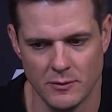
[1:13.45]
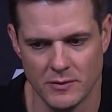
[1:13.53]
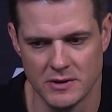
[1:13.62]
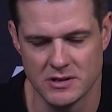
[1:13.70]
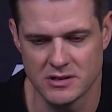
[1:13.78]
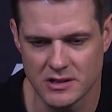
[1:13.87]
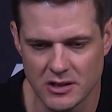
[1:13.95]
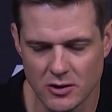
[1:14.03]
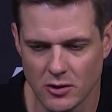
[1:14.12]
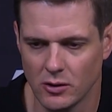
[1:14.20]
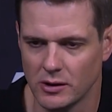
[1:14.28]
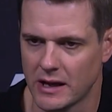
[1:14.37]

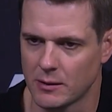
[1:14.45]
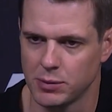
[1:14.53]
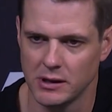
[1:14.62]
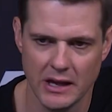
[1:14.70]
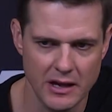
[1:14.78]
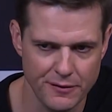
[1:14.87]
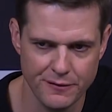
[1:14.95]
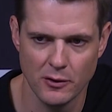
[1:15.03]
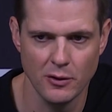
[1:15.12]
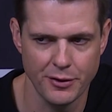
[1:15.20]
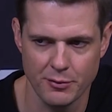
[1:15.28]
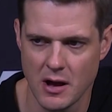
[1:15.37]
still like play
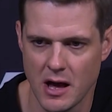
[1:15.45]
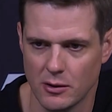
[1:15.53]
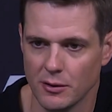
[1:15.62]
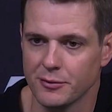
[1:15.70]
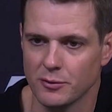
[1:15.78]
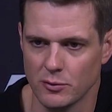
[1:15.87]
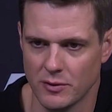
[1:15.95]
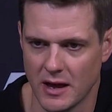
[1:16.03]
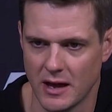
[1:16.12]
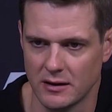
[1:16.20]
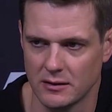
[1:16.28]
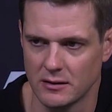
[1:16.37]
full throttle through
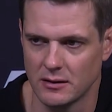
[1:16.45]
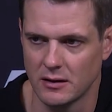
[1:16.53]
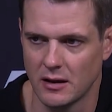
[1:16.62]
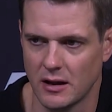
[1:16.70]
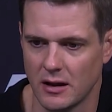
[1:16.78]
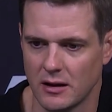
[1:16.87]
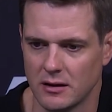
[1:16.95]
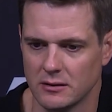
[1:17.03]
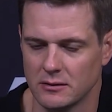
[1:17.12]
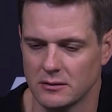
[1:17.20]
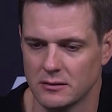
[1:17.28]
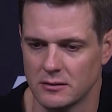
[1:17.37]
that
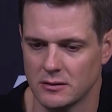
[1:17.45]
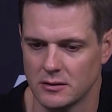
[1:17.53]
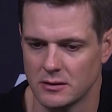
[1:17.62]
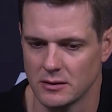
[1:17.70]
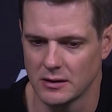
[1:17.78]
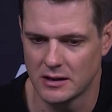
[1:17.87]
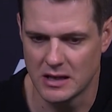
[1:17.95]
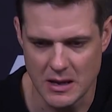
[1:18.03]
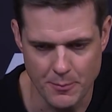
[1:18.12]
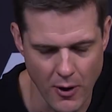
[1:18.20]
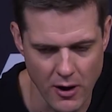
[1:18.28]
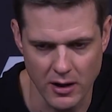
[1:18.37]
and
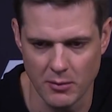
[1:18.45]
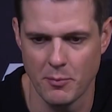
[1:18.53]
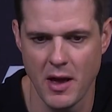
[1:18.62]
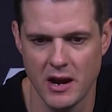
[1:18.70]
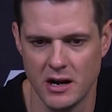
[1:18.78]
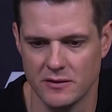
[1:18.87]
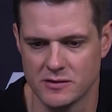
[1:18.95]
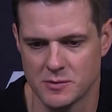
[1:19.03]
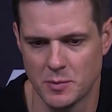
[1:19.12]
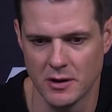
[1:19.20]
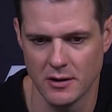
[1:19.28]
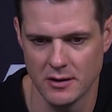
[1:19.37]
keep our competitive
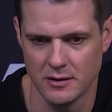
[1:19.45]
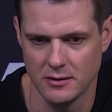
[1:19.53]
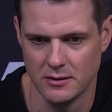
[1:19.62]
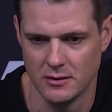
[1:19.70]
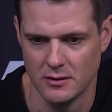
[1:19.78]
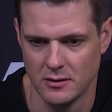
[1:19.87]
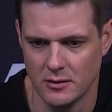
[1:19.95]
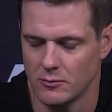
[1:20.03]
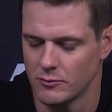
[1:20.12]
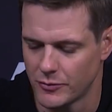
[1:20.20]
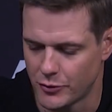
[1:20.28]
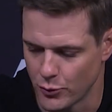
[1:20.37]
spirit
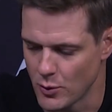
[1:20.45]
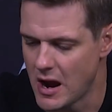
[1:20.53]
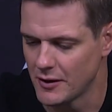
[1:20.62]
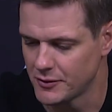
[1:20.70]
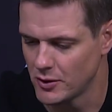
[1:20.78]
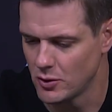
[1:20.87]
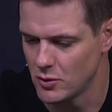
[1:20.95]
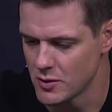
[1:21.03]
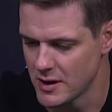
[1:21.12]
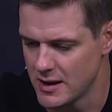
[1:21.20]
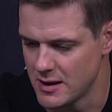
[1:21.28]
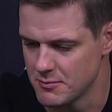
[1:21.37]
throughout the whole
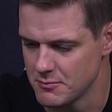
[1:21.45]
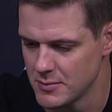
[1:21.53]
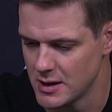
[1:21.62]
game.